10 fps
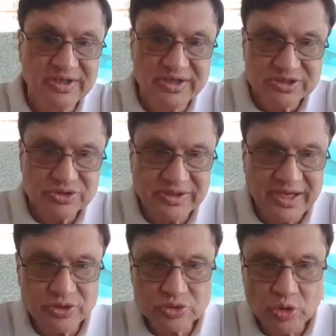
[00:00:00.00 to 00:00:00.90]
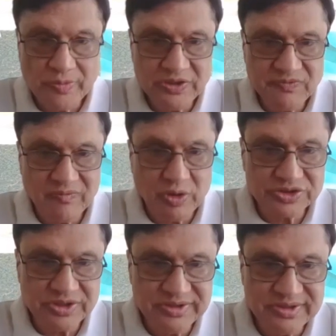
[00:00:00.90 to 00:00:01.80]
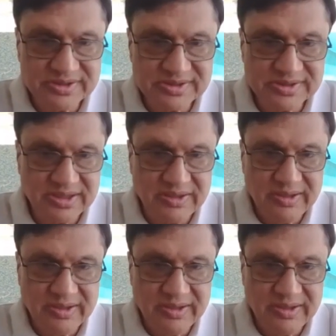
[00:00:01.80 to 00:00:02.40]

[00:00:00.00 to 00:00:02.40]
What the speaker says: So thank you so much for watching this